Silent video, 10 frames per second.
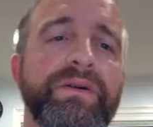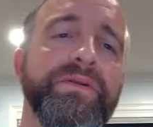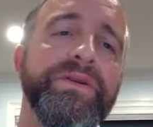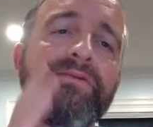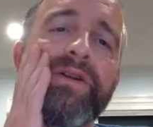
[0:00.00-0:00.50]

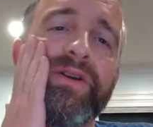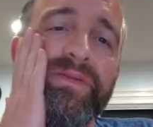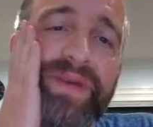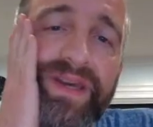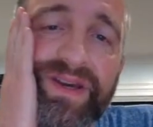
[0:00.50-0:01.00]
you know what it could
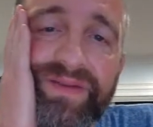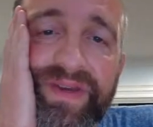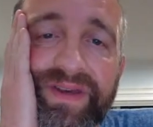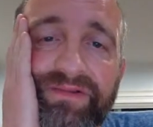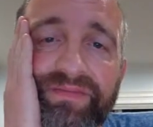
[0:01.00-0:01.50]
be? It could be
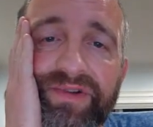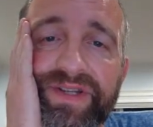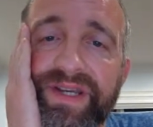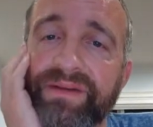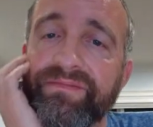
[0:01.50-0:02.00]
that we're
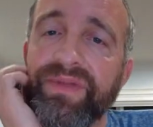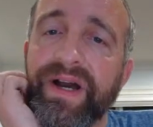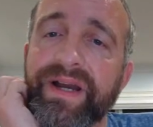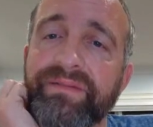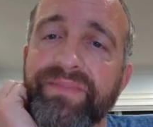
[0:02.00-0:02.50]
printing
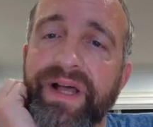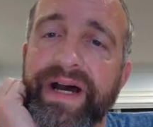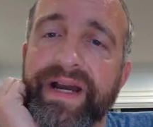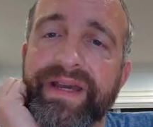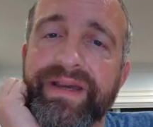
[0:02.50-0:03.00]
black on
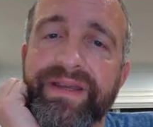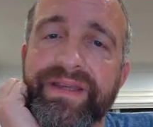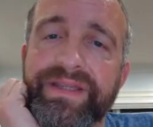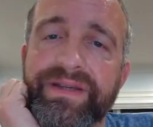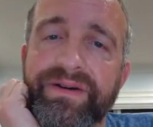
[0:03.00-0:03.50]
black.
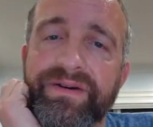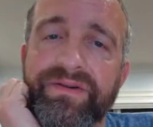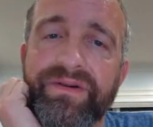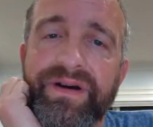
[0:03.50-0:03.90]
So,